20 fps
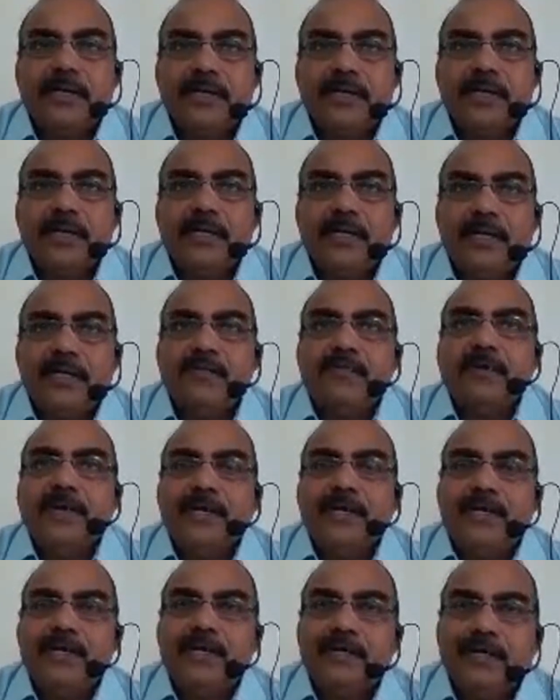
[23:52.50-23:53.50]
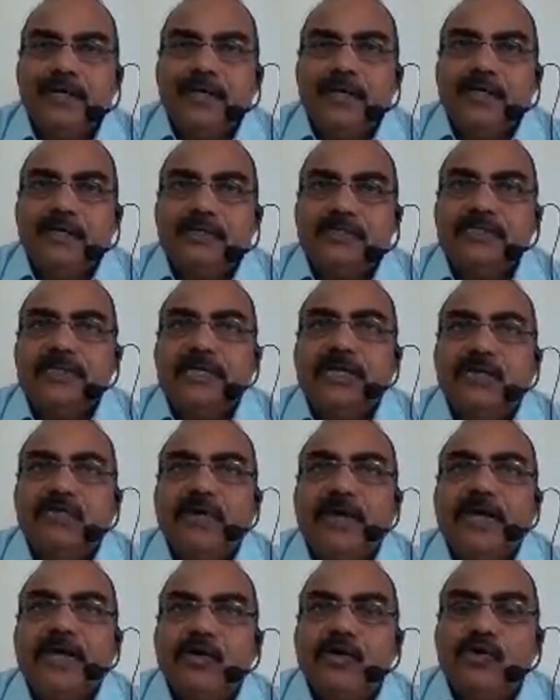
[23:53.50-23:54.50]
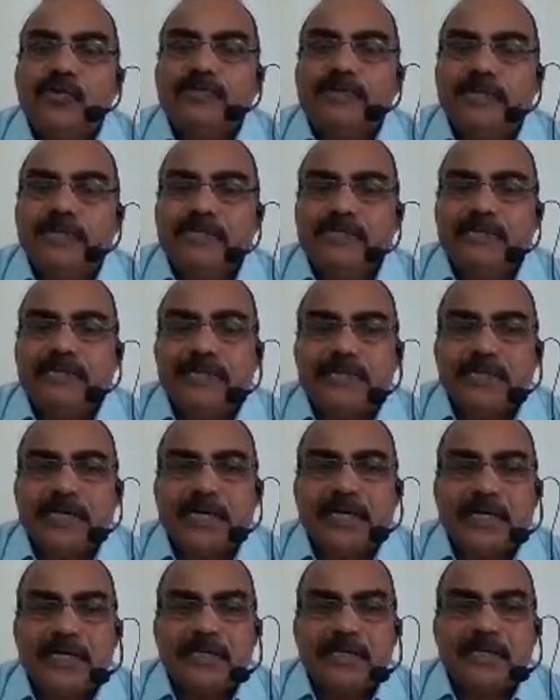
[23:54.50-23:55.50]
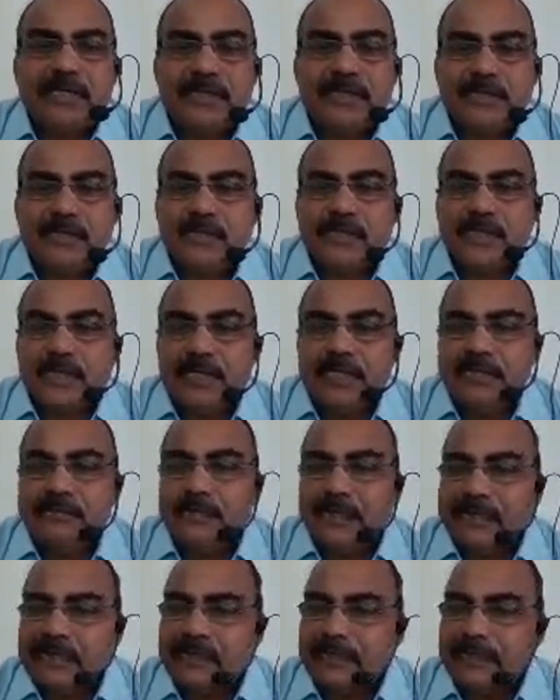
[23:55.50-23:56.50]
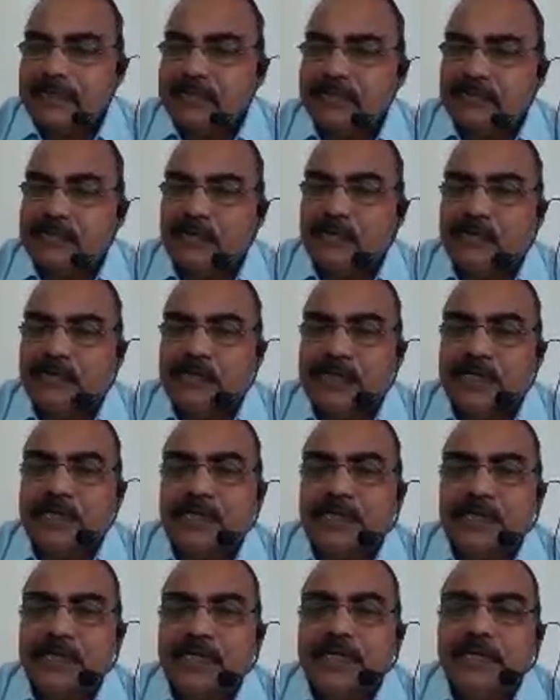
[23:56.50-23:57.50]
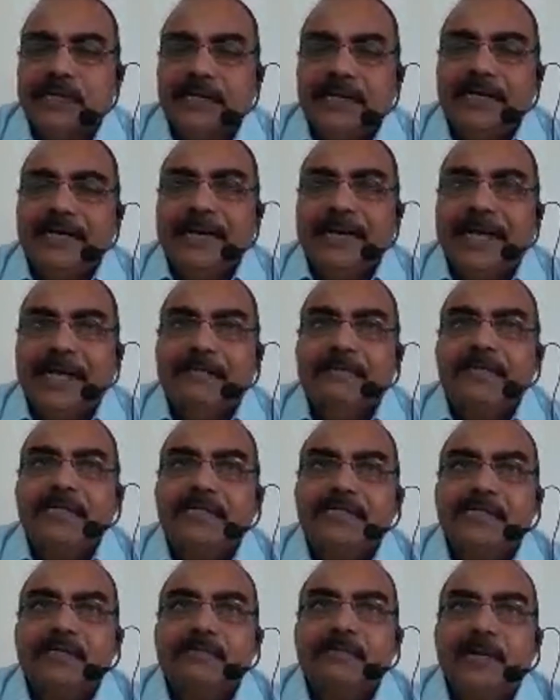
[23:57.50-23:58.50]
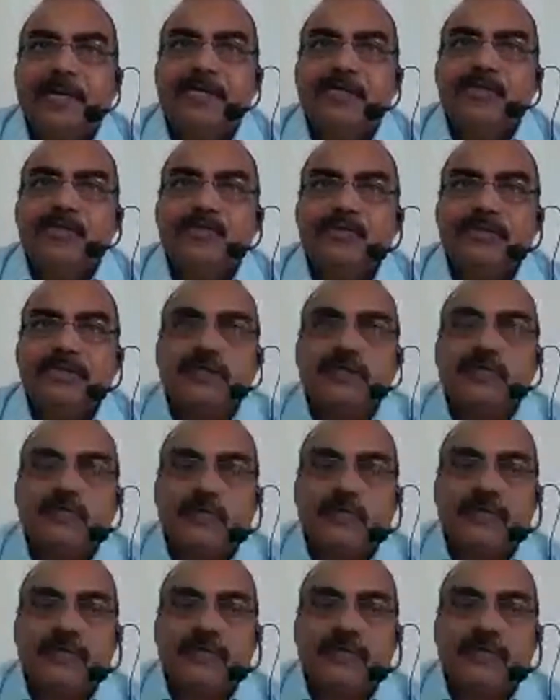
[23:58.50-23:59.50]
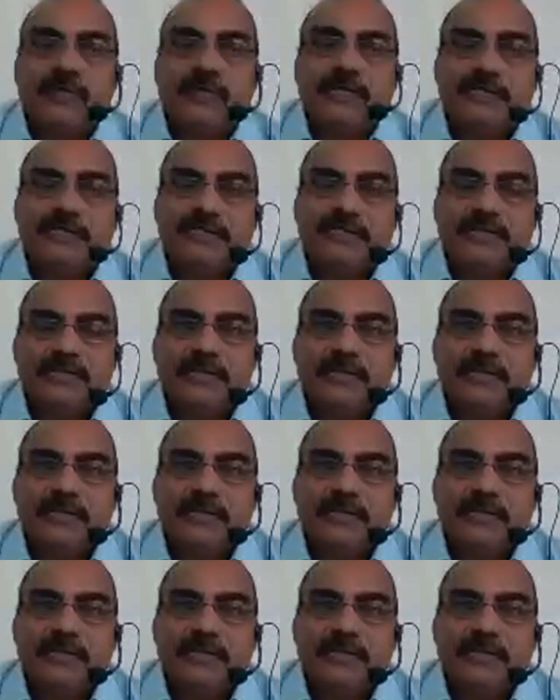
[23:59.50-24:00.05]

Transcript: Even steel wire ropes, etc., are inspected for the diameter by using various